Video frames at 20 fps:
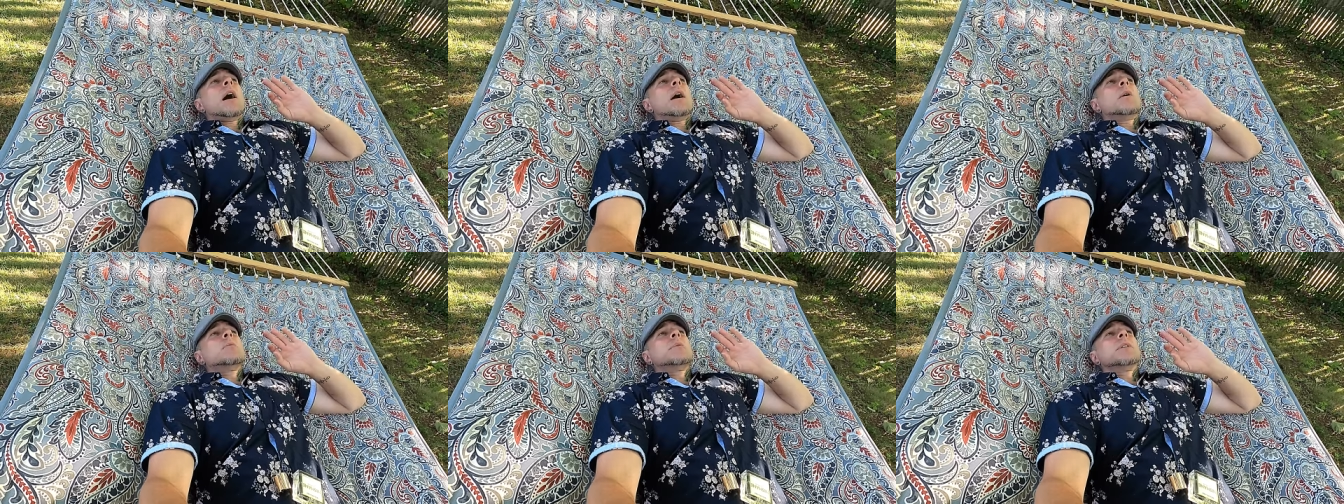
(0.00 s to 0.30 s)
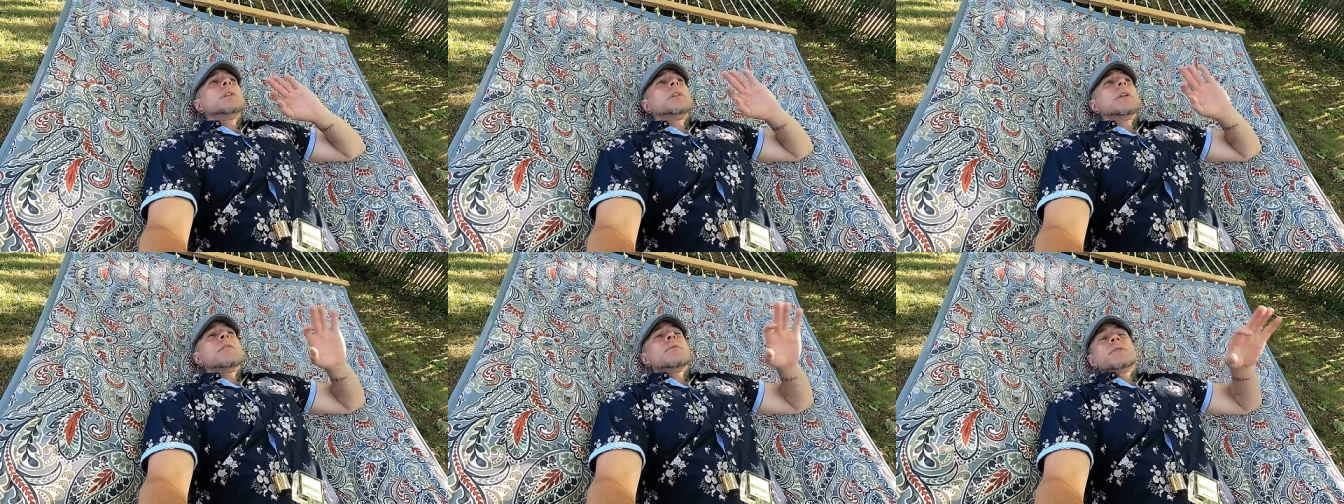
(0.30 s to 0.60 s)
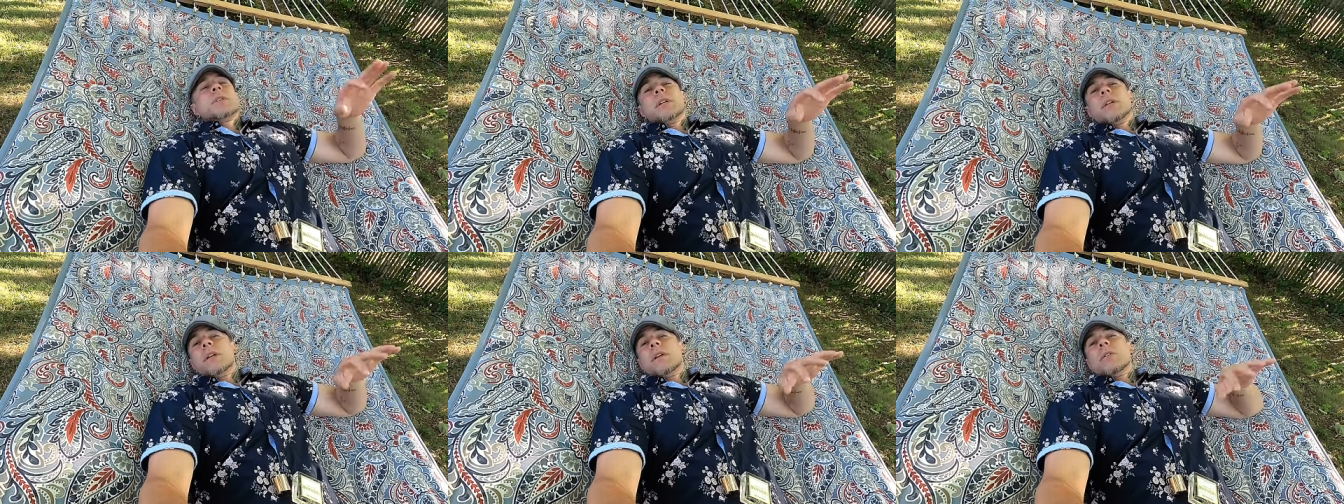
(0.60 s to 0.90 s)
I would
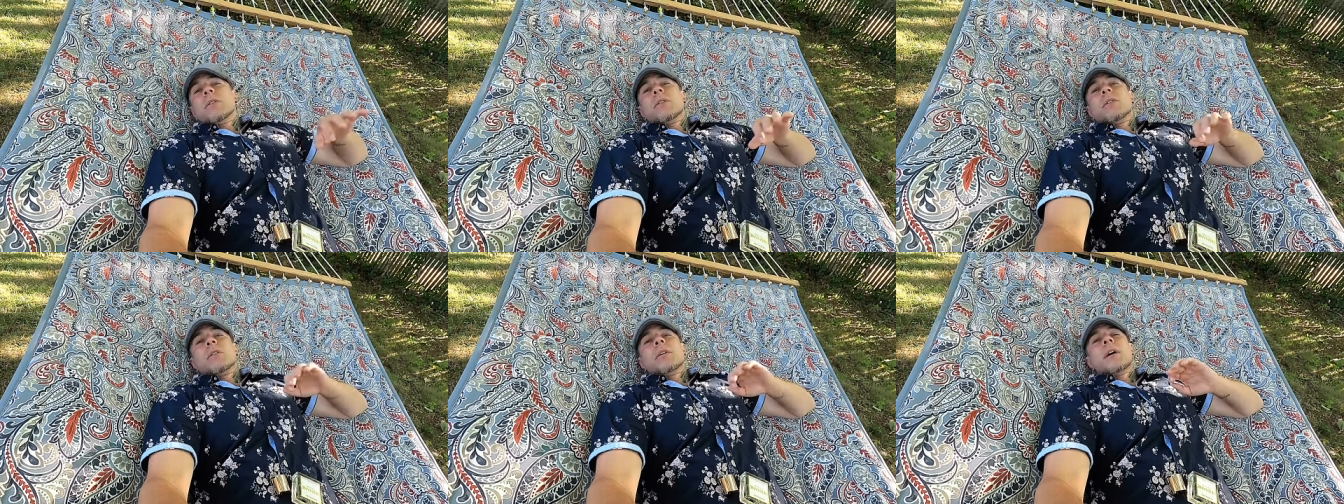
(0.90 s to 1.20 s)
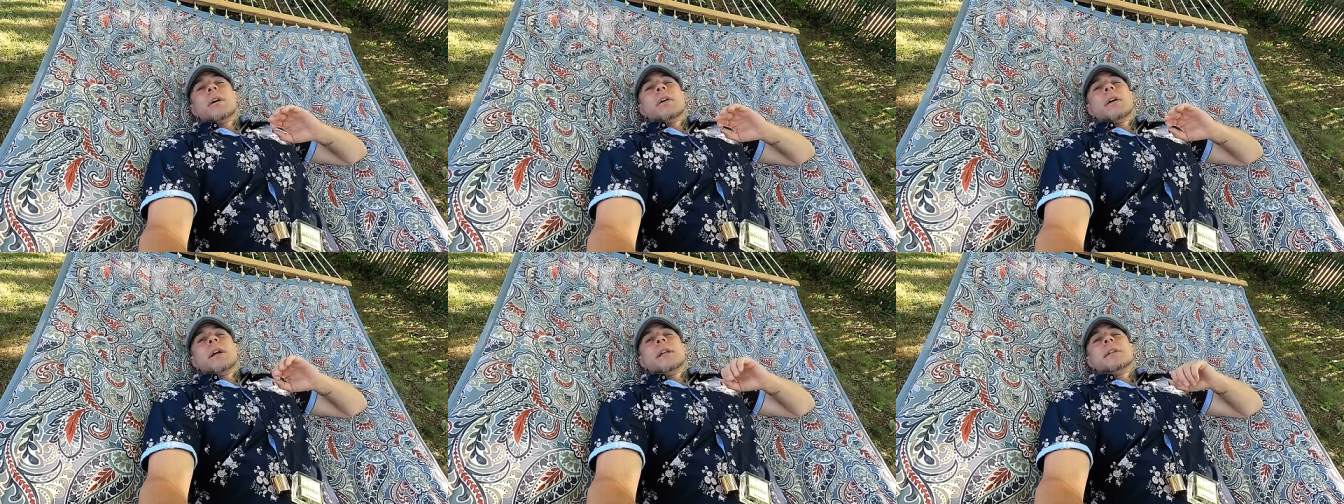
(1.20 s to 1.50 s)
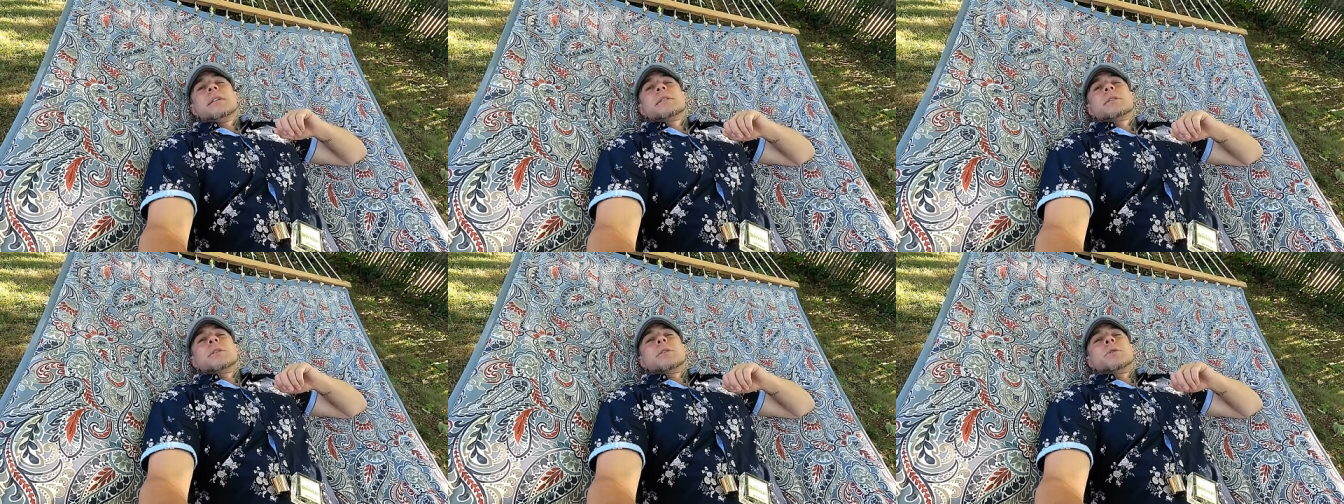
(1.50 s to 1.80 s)
love to hear
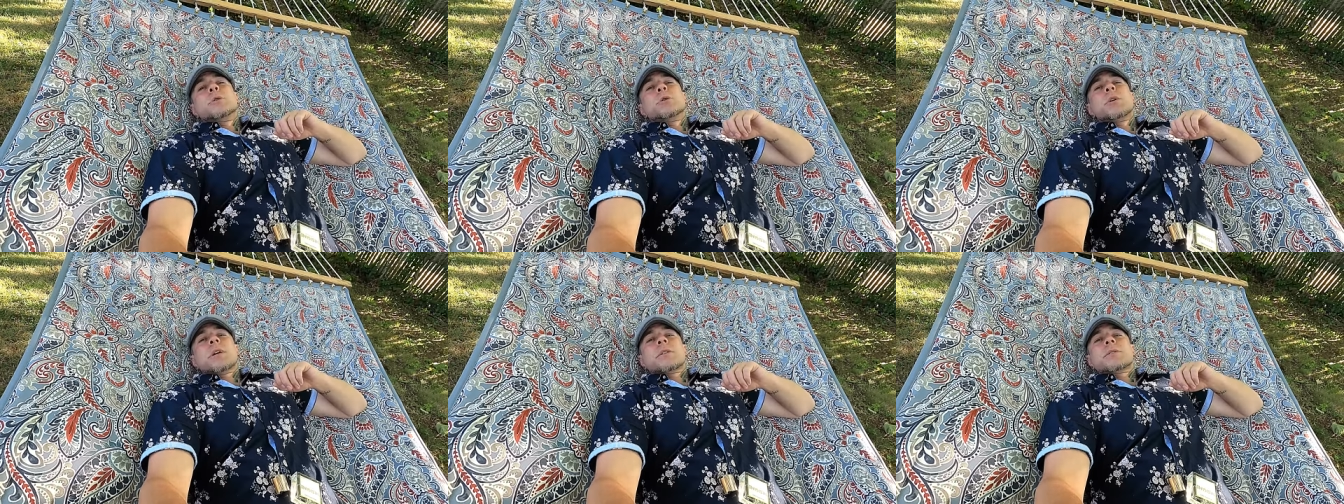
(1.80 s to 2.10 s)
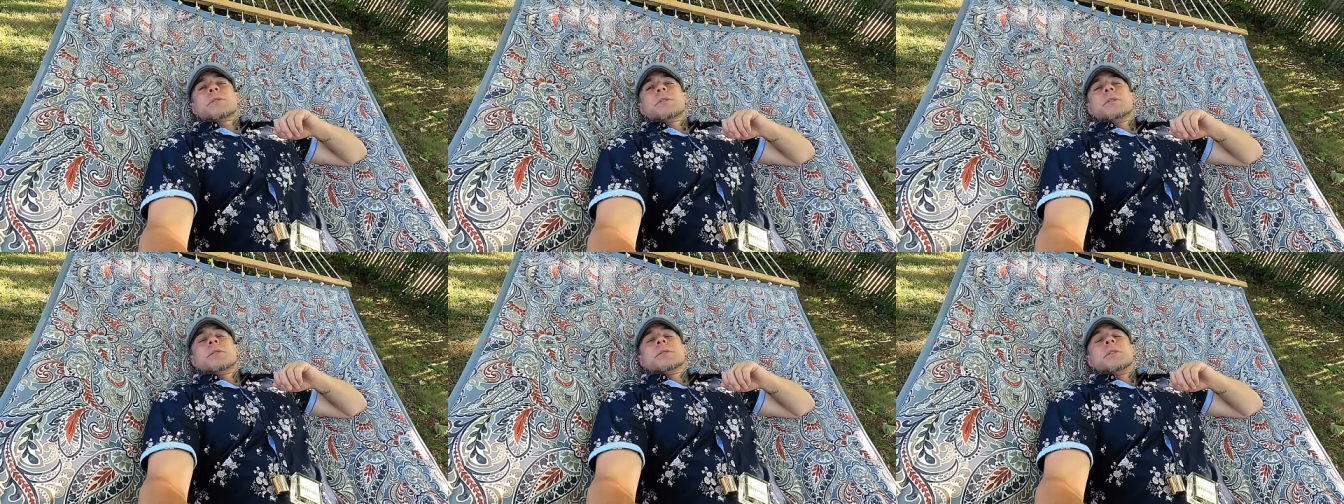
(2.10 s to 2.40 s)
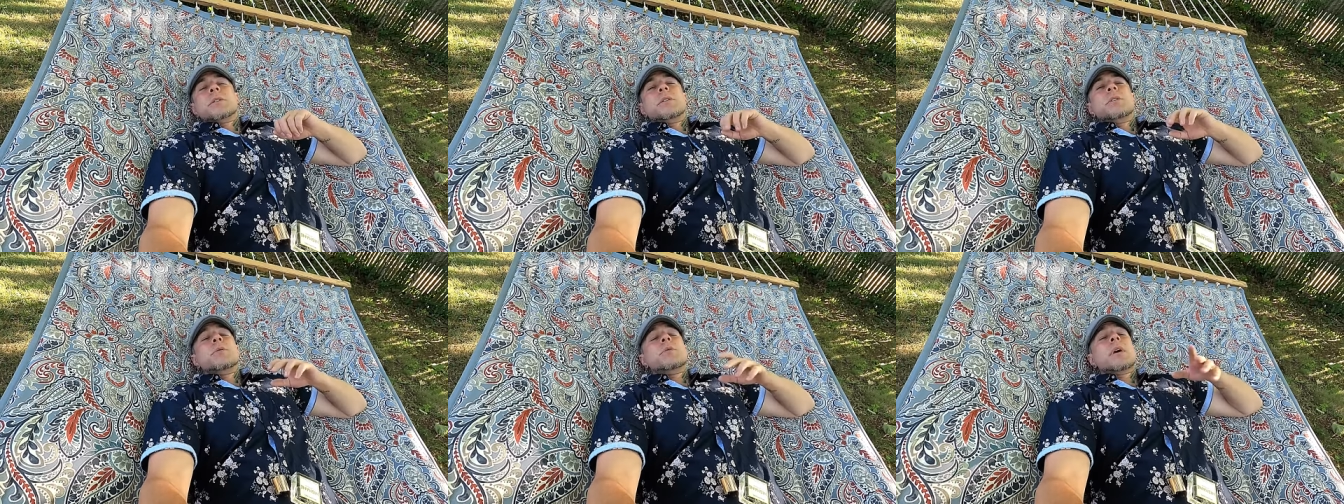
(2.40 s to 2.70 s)
any
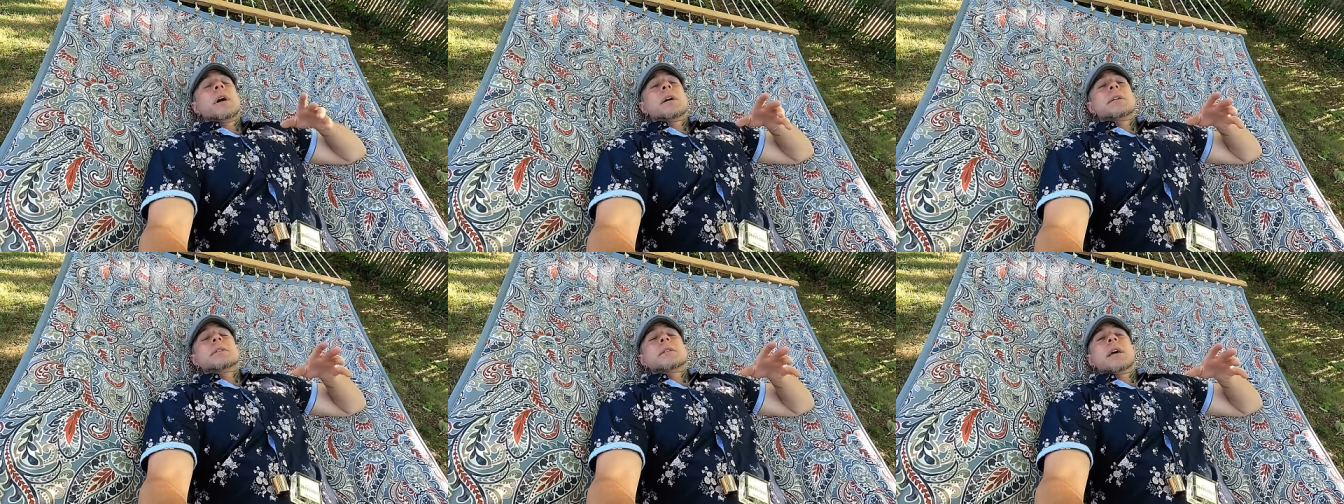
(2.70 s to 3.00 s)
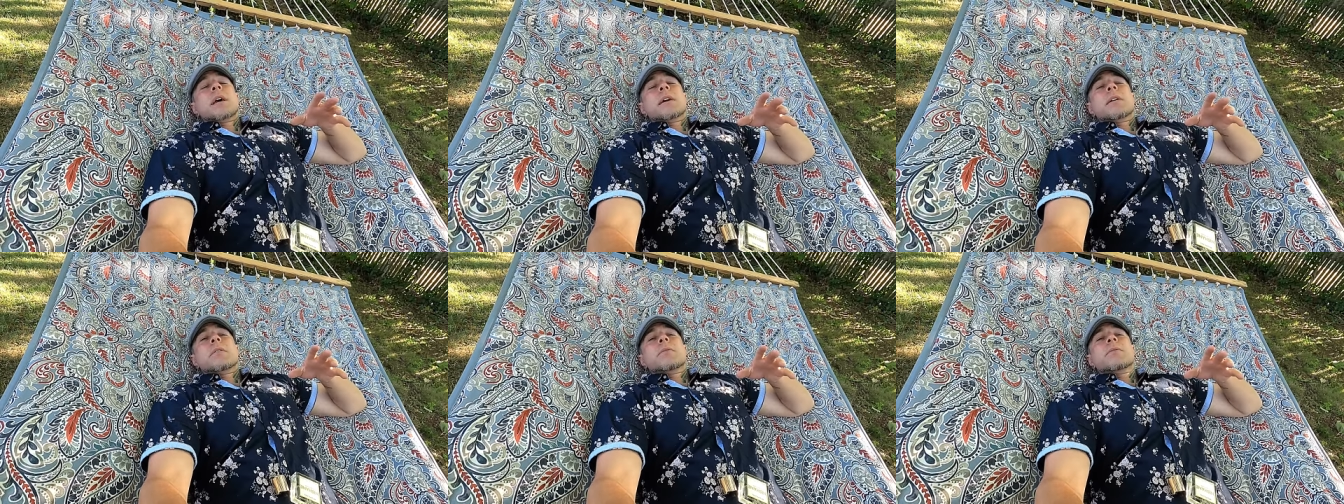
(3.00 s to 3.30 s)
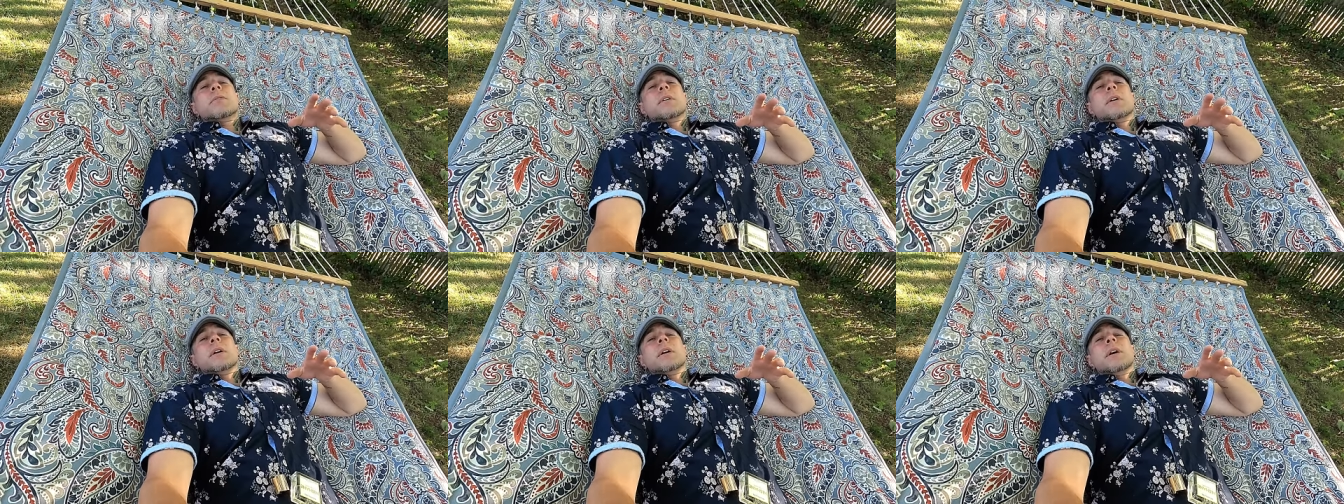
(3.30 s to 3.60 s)
suggestions that you guys
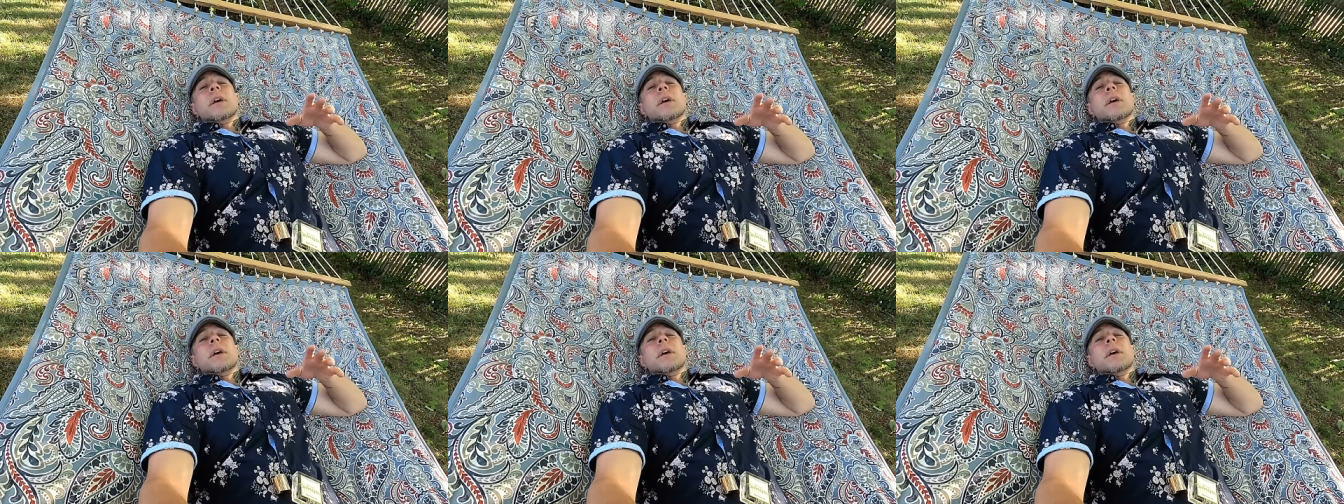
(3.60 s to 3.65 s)
have.